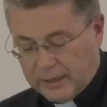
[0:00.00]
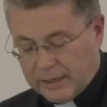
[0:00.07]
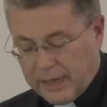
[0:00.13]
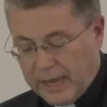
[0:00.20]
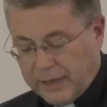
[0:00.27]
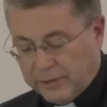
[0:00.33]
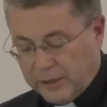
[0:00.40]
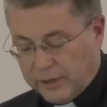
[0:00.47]

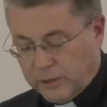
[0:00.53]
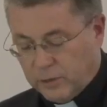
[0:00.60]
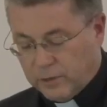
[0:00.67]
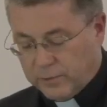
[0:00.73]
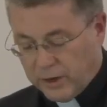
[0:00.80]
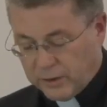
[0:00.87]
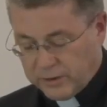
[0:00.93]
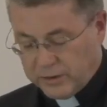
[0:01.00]
Catholic
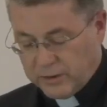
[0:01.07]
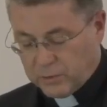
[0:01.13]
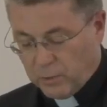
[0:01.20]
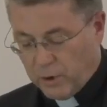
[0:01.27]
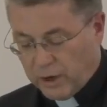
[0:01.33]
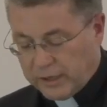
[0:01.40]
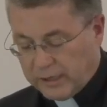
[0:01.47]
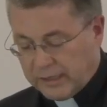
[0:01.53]
universities
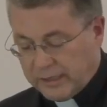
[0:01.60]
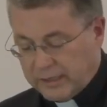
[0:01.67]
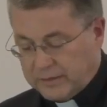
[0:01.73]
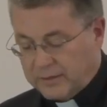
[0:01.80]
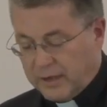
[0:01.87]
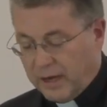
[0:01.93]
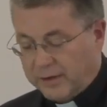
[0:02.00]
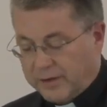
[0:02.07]
working in
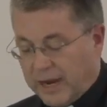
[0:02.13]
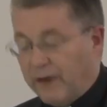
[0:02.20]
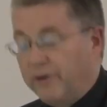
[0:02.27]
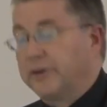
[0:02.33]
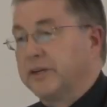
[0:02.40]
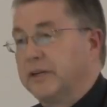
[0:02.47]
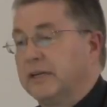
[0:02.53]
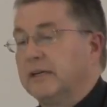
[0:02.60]

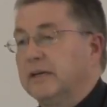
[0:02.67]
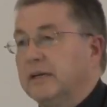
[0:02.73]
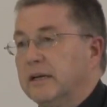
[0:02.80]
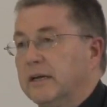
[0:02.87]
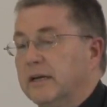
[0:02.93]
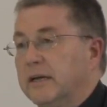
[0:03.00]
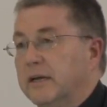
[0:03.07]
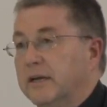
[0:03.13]
solidarity
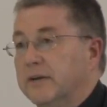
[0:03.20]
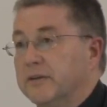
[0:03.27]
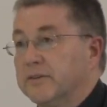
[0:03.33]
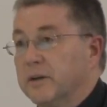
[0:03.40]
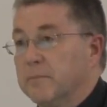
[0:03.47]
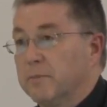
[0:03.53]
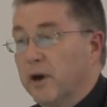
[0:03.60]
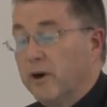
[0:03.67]
is
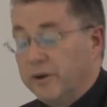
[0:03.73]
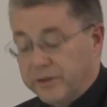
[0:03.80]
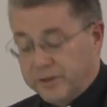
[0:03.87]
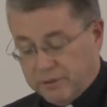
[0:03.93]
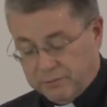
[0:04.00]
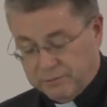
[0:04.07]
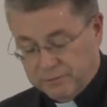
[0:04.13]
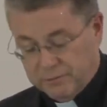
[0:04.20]
an
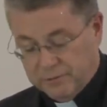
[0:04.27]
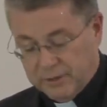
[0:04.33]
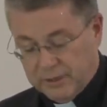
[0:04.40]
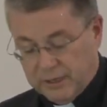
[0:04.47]
imperative.